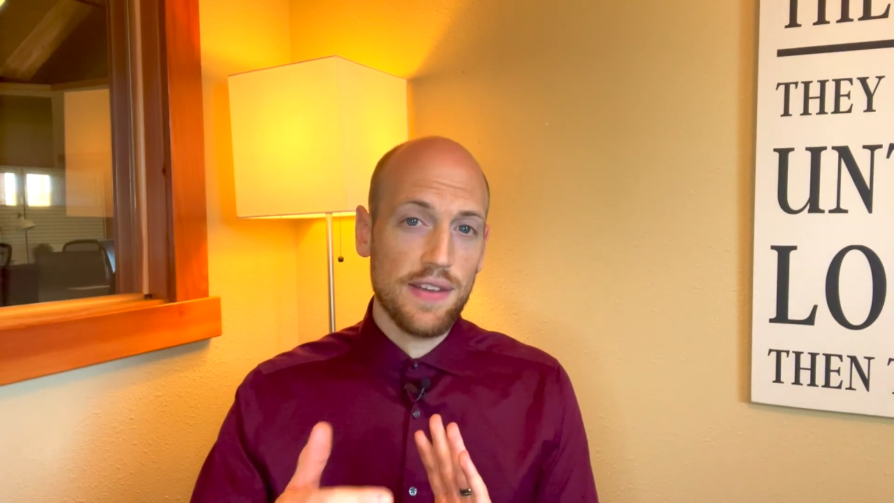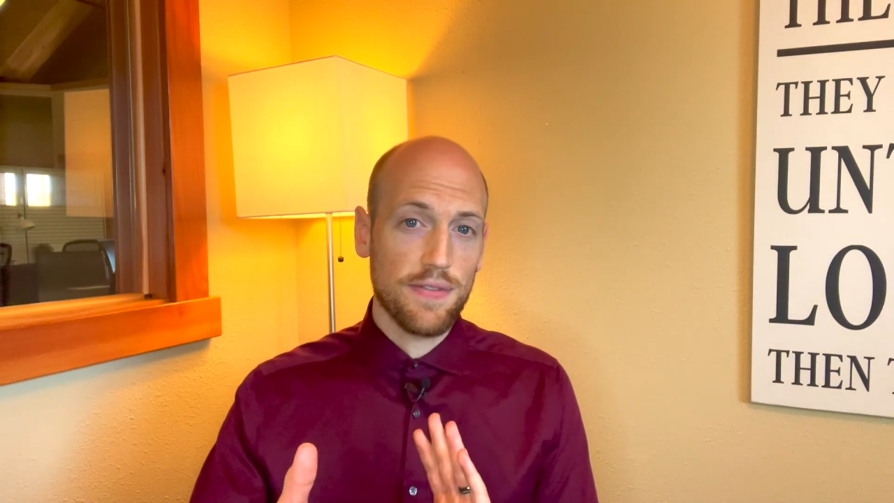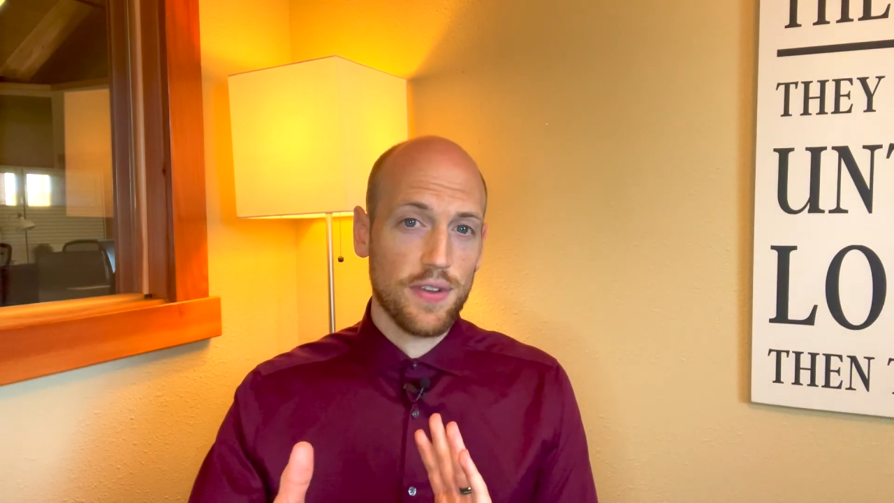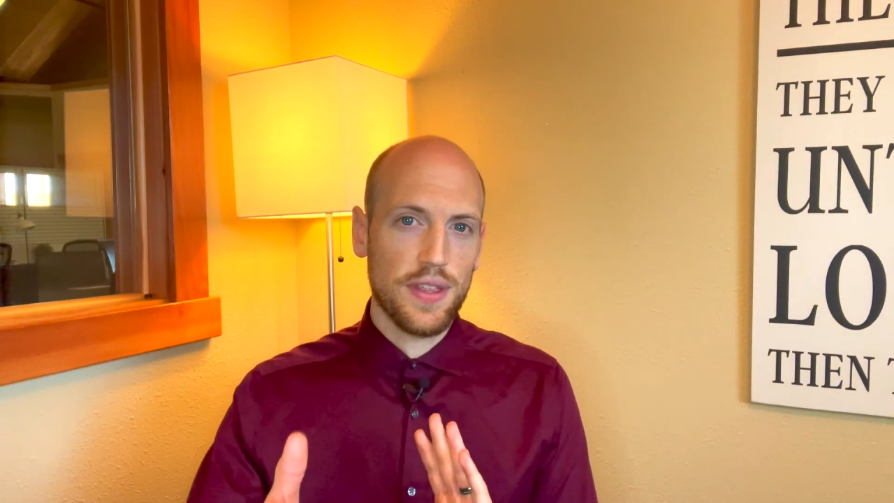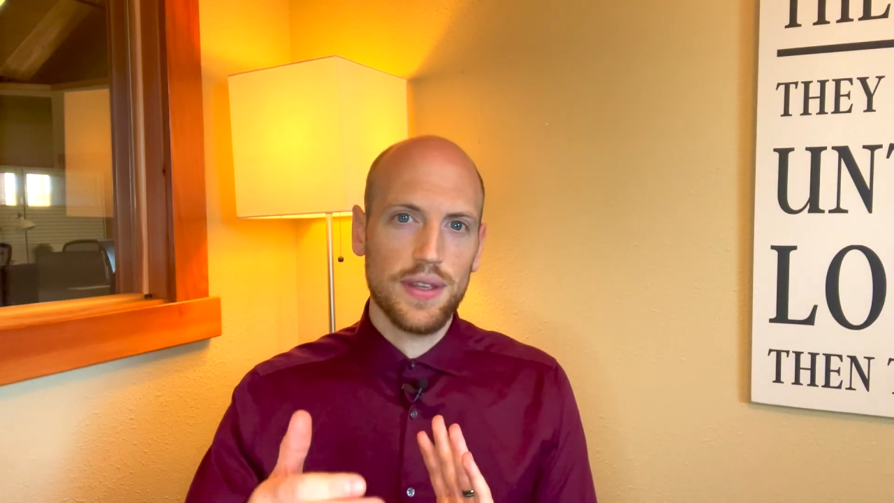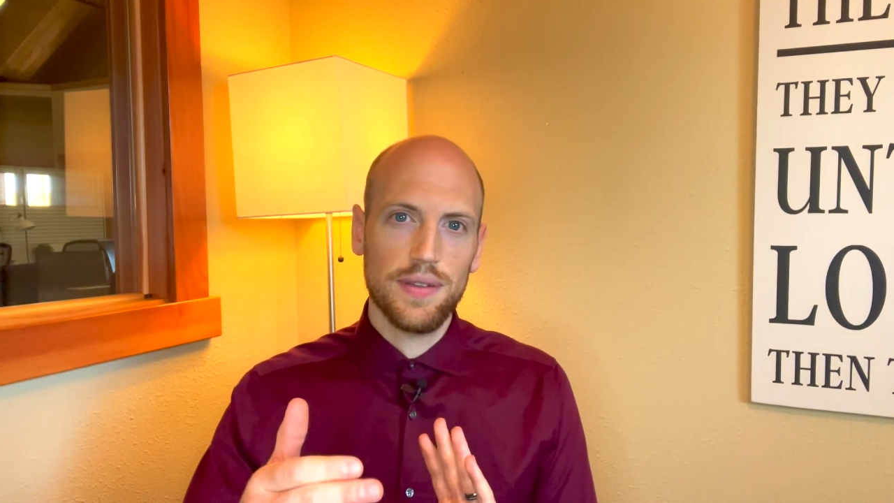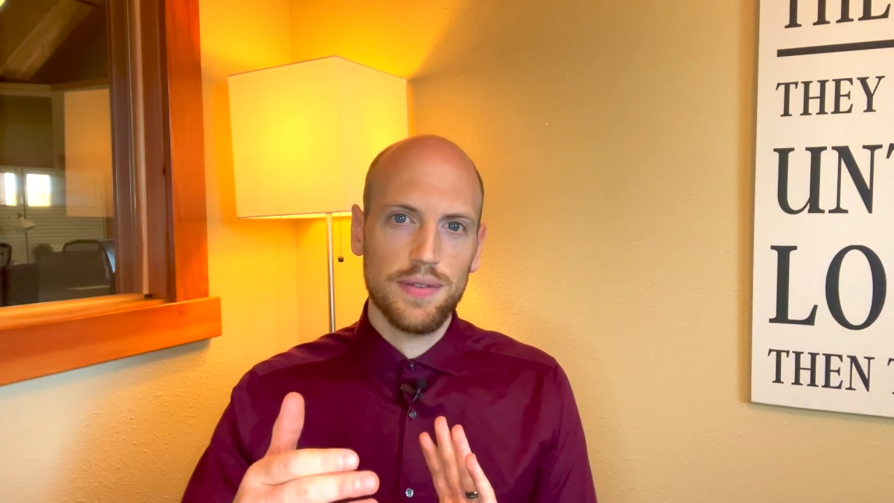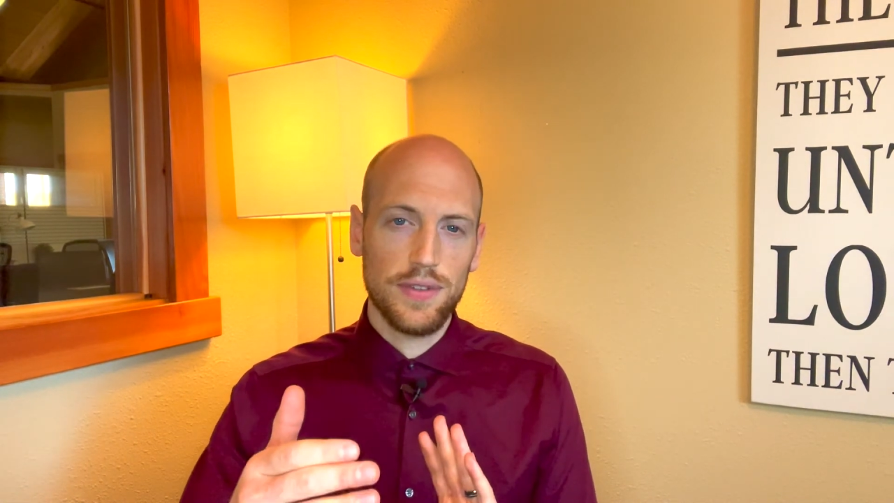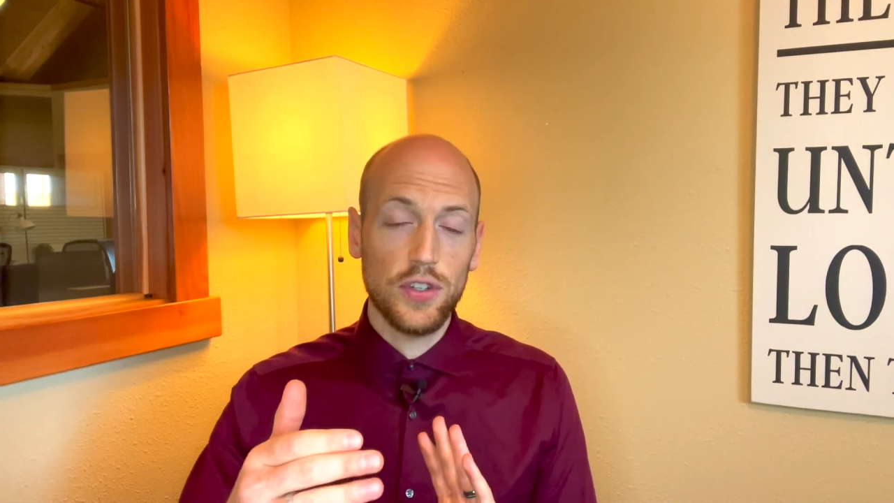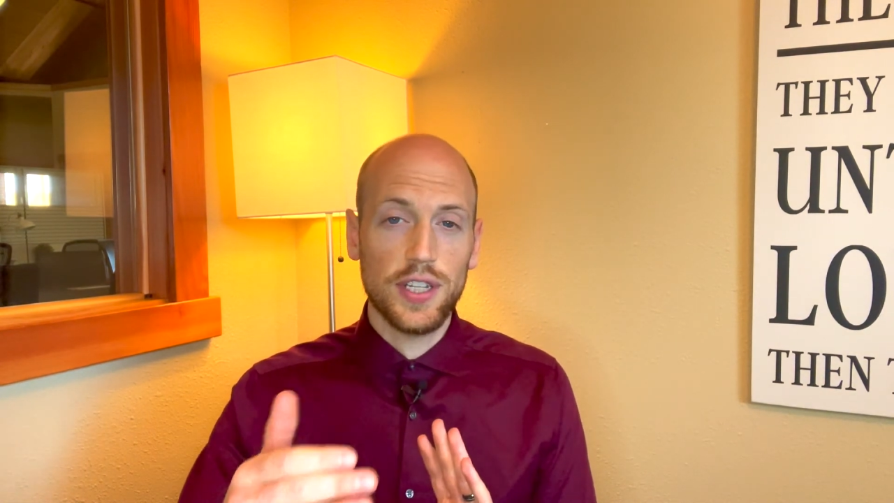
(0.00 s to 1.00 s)
for the
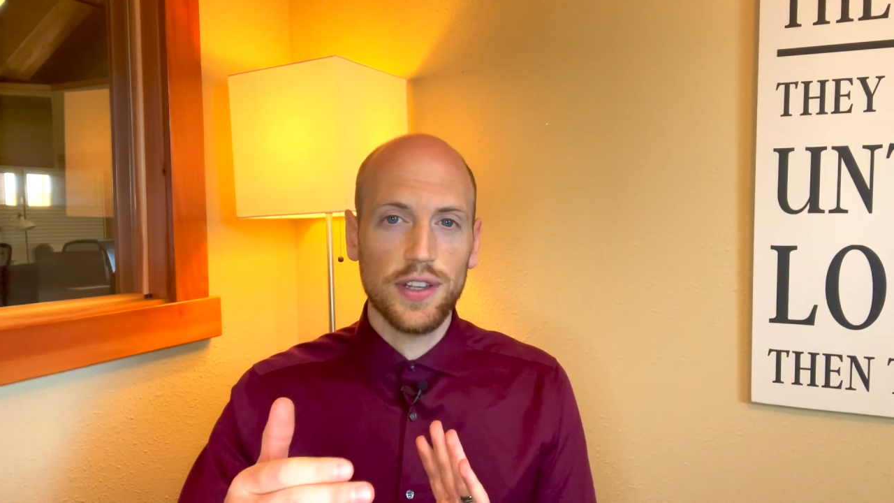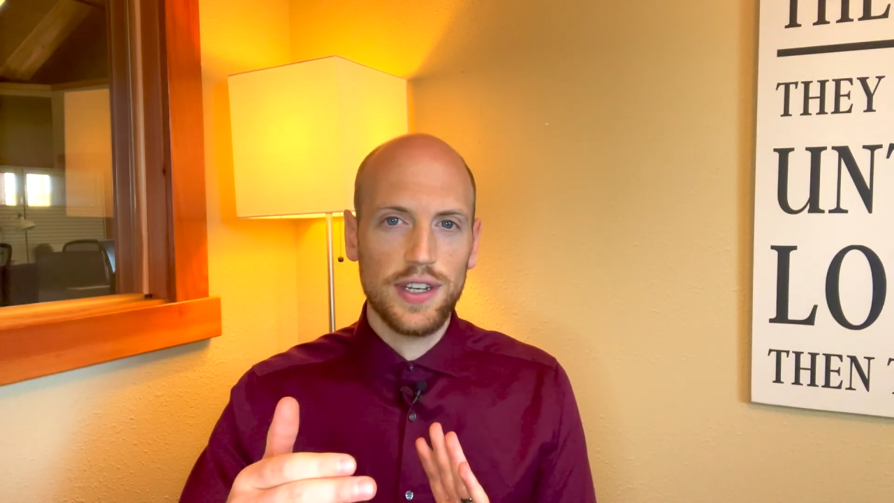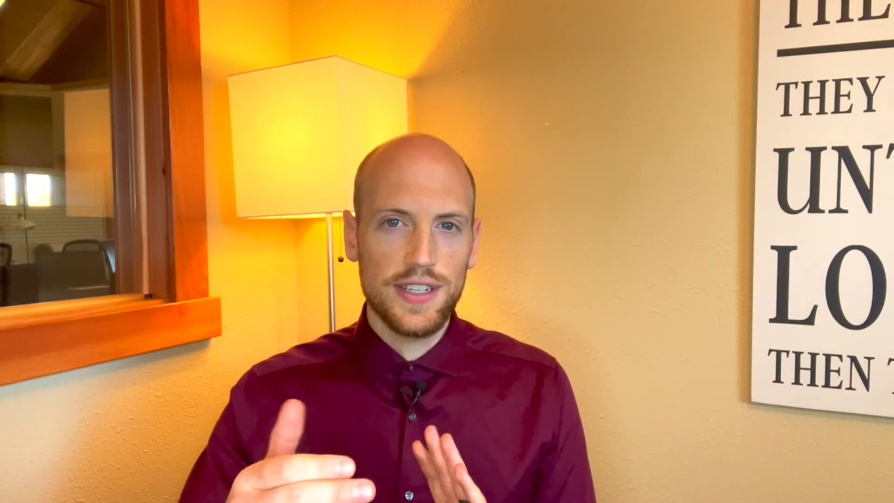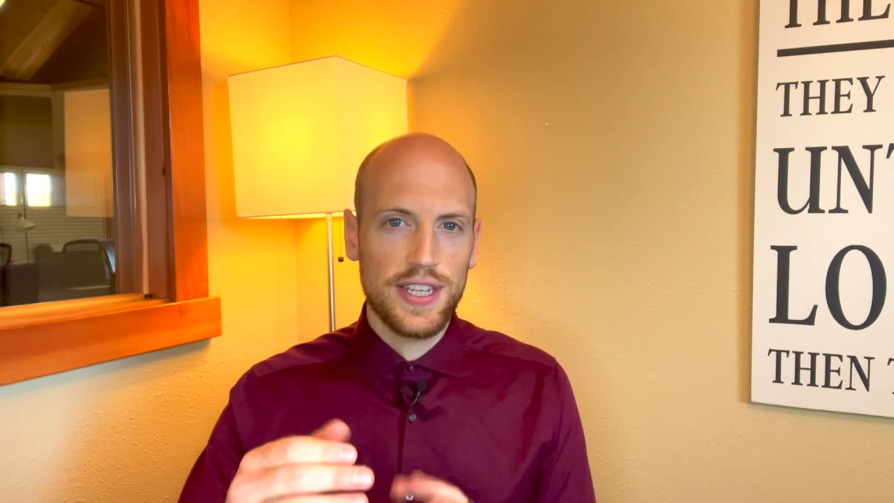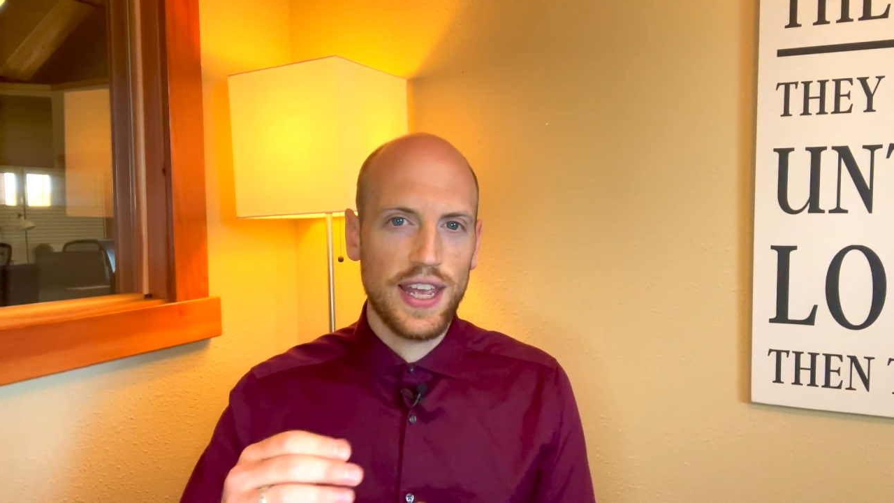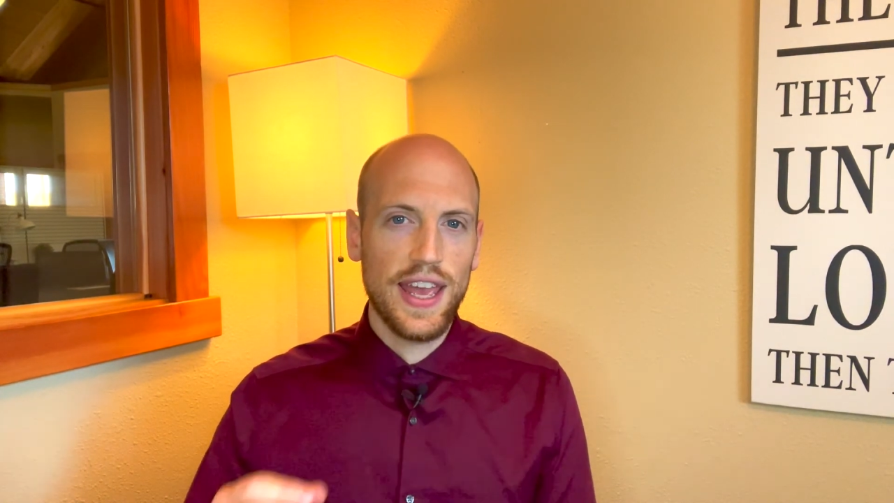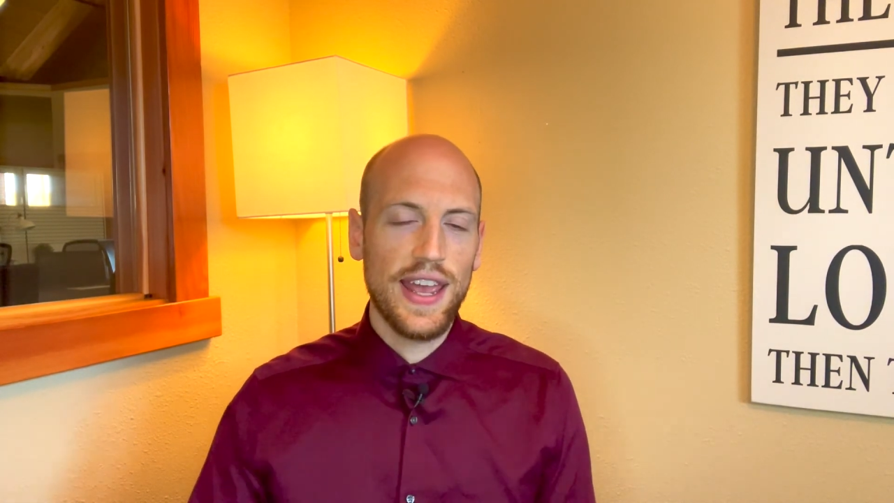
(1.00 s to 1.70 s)
utilities